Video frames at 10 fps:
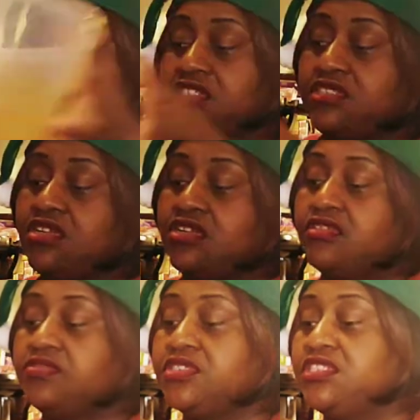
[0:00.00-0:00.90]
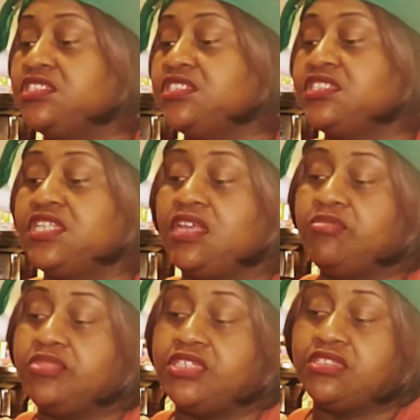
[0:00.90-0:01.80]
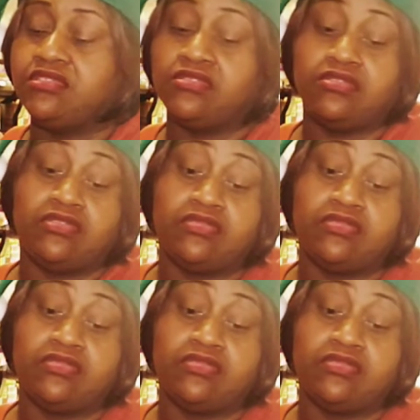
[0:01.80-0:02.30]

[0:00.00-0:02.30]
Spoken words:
So I'm gonna start off with just that bit.